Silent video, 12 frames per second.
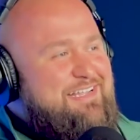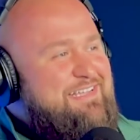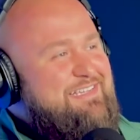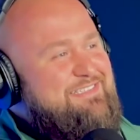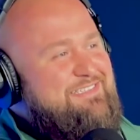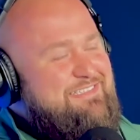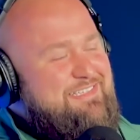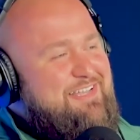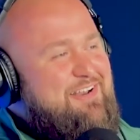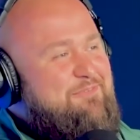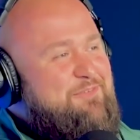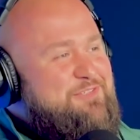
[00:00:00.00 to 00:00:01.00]
A kid
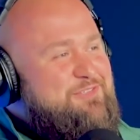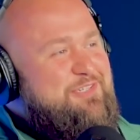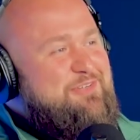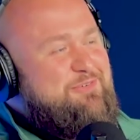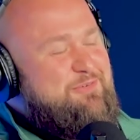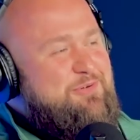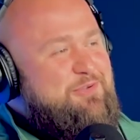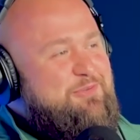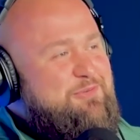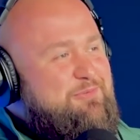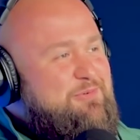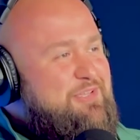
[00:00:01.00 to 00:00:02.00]
off the street with
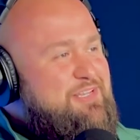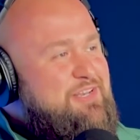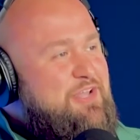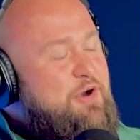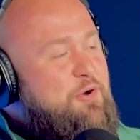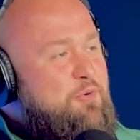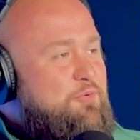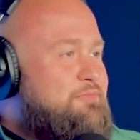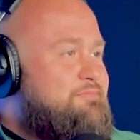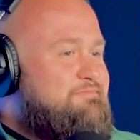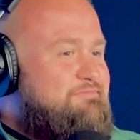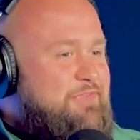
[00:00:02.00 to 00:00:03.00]
really no
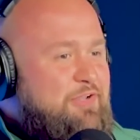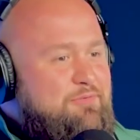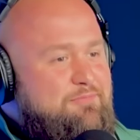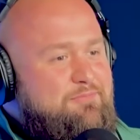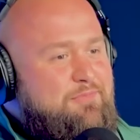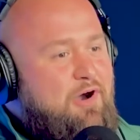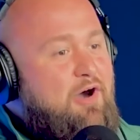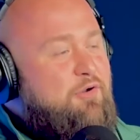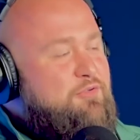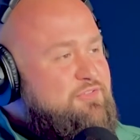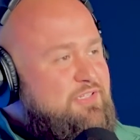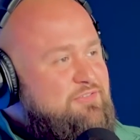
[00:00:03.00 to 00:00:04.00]
auto
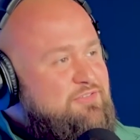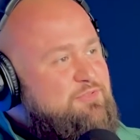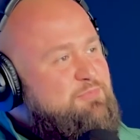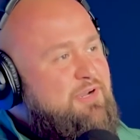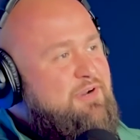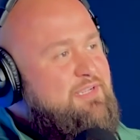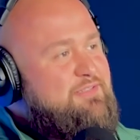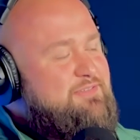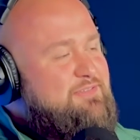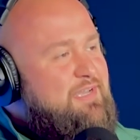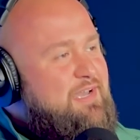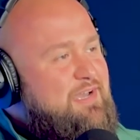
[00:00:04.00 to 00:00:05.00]
sales experience,
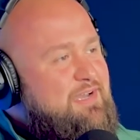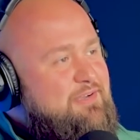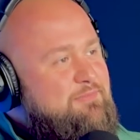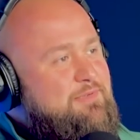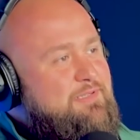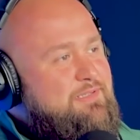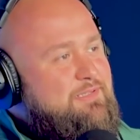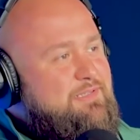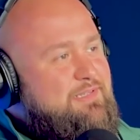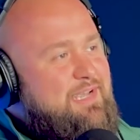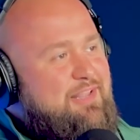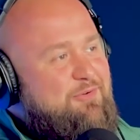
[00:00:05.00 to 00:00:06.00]

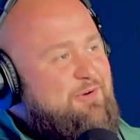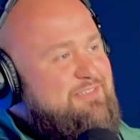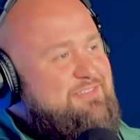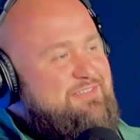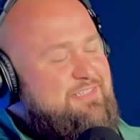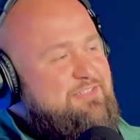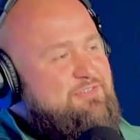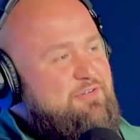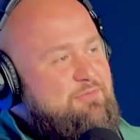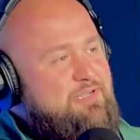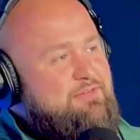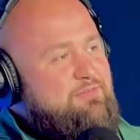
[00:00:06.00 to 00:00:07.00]
and the rest is history,
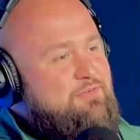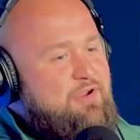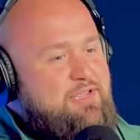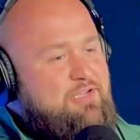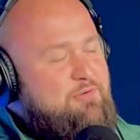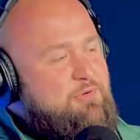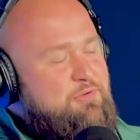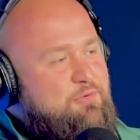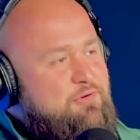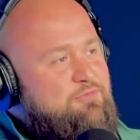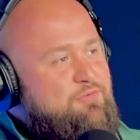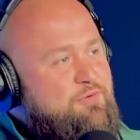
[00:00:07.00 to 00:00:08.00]
man. Great company to
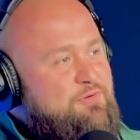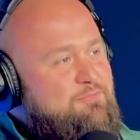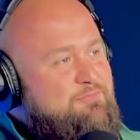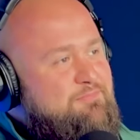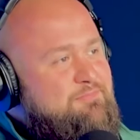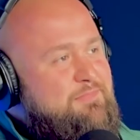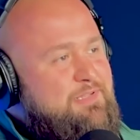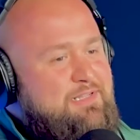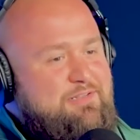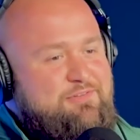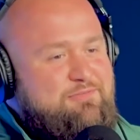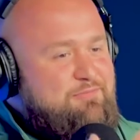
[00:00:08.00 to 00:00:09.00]
work for. I
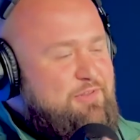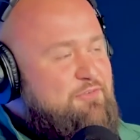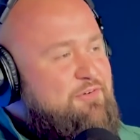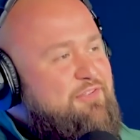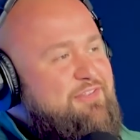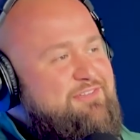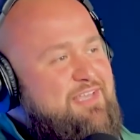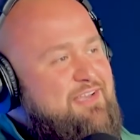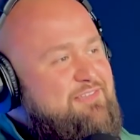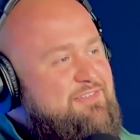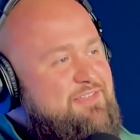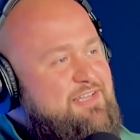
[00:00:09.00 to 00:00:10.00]
love all these
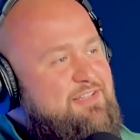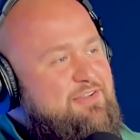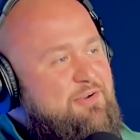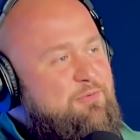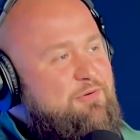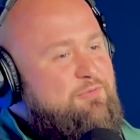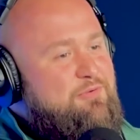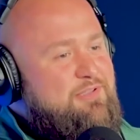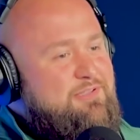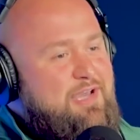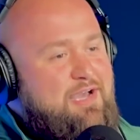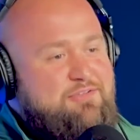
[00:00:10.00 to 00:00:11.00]
guys to death that I work
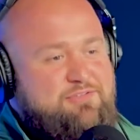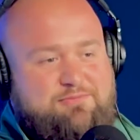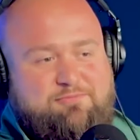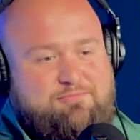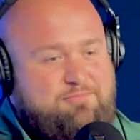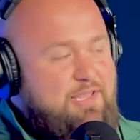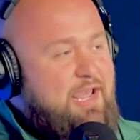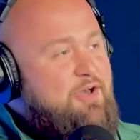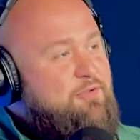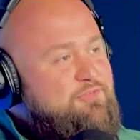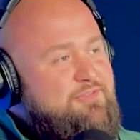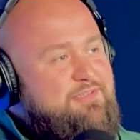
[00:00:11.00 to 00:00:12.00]
with, guys and gals.